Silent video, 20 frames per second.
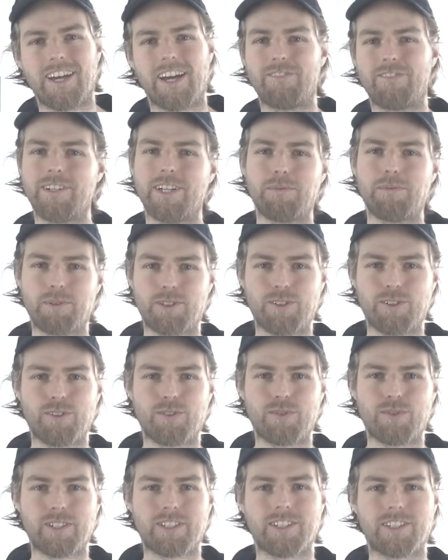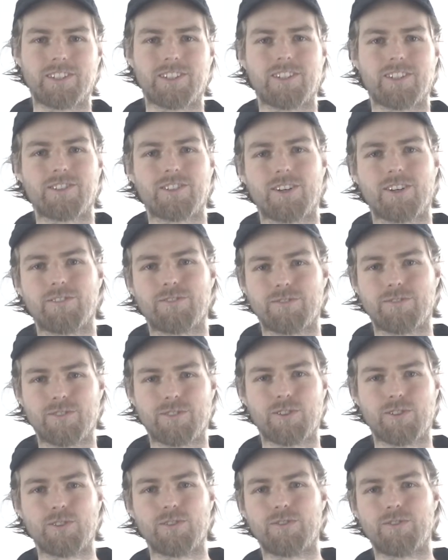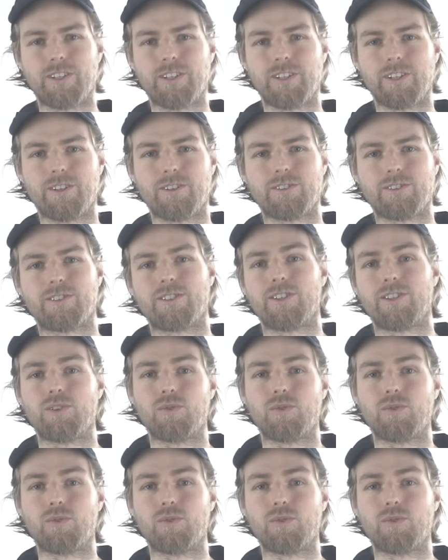Every episode will consist of two videos.